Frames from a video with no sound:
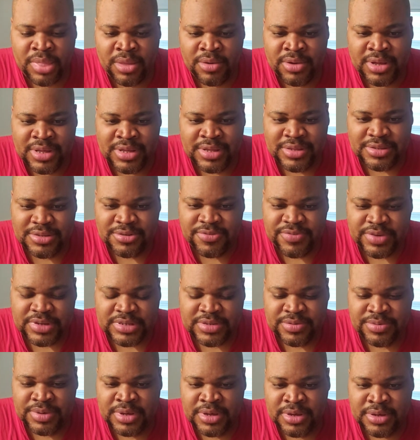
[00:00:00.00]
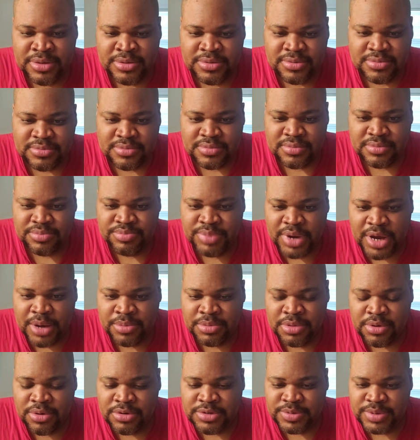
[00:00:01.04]
And defensive end Bob
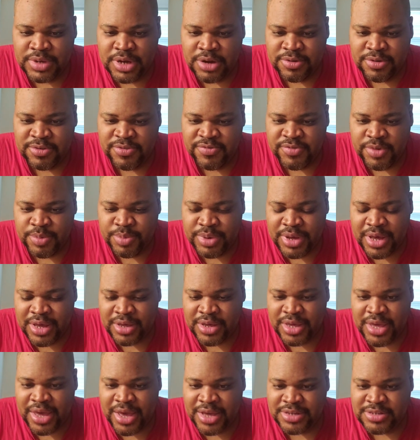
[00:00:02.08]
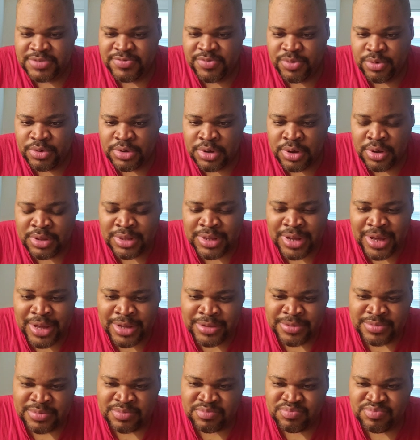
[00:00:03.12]
Laws recovered fumble at Cats' 4-yard line.
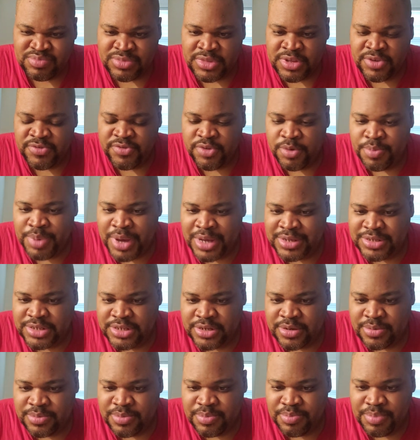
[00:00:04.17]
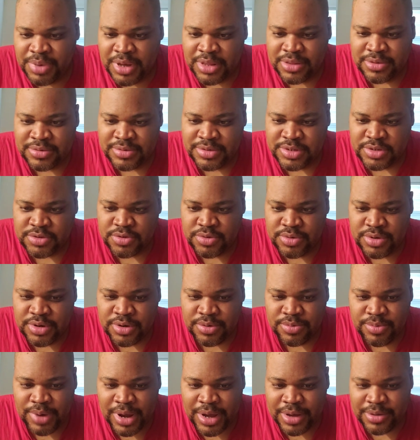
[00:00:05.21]
Fullback Jim Butler scooted
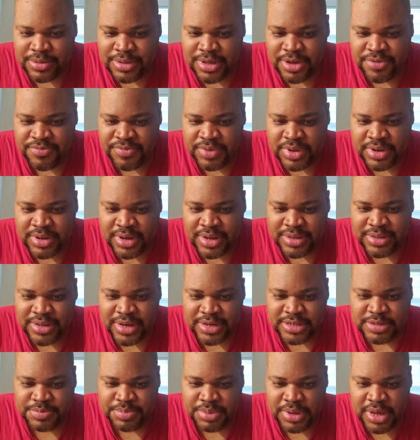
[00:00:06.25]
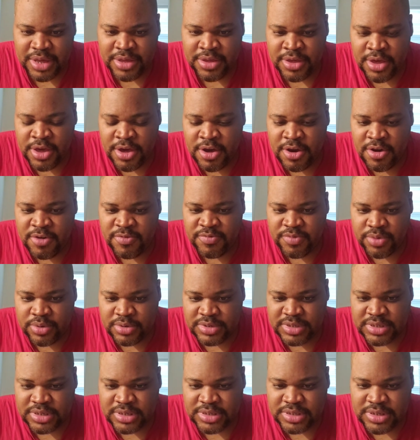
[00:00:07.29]
around left in our next play for
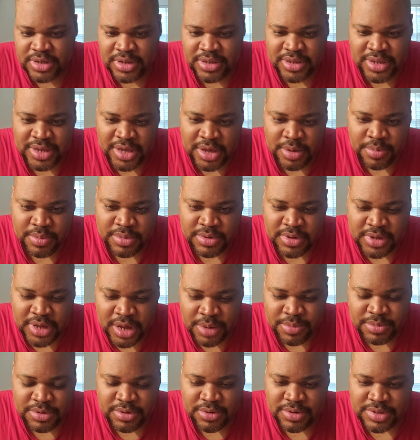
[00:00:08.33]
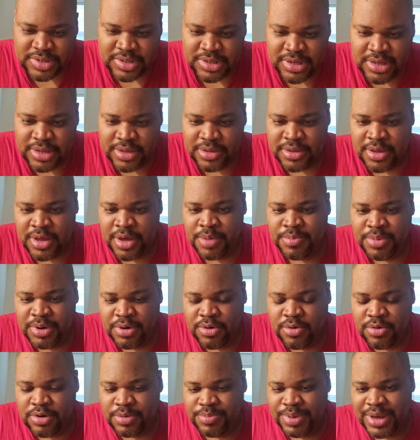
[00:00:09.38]
6-0 the Commodores lead, but
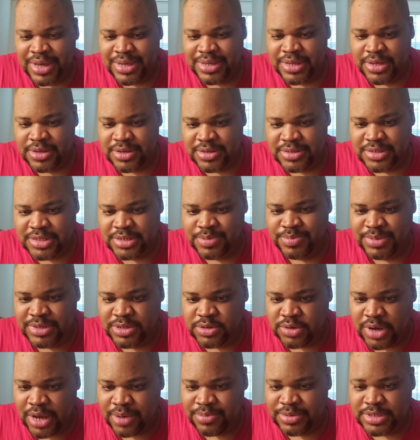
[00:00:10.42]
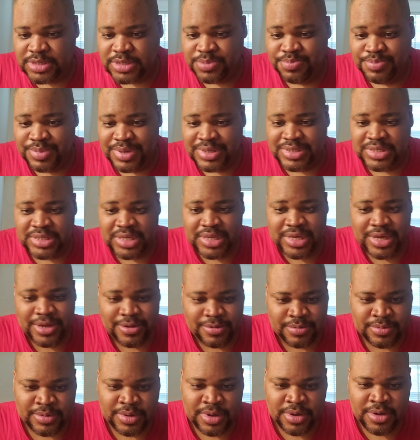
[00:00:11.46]
quarterback kicker Jimmy Travis missed kick.
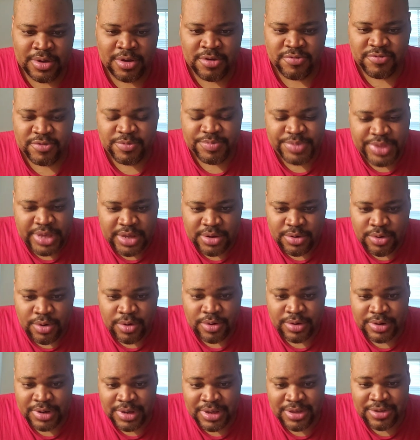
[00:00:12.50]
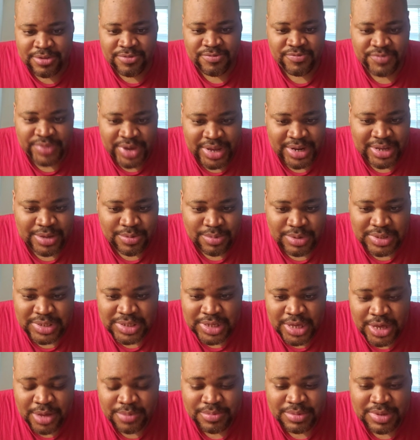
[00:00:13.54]
From then on, Vandy was
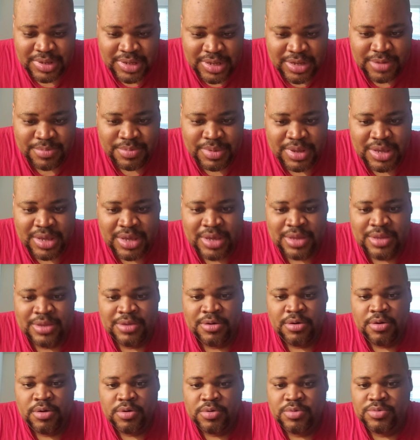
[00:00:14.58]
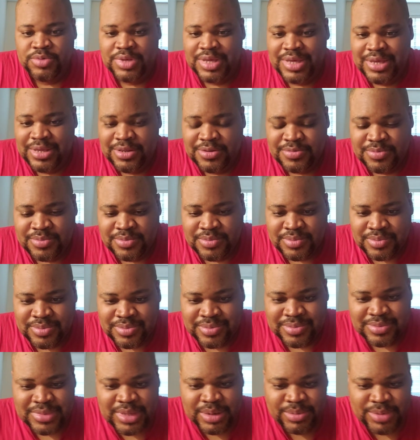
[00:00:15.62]
kept deep in on end
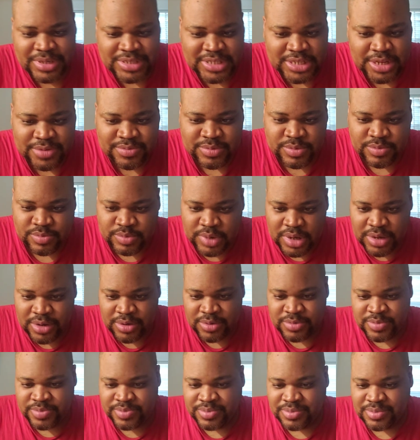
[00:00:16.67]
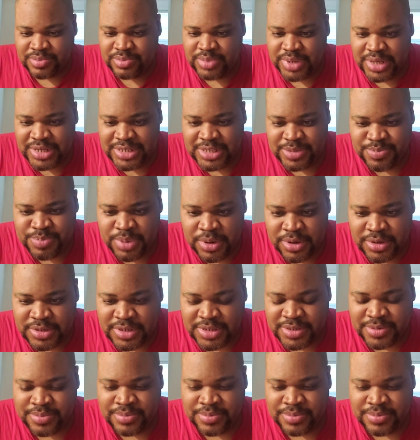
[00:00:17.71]
by 7 well-placed punts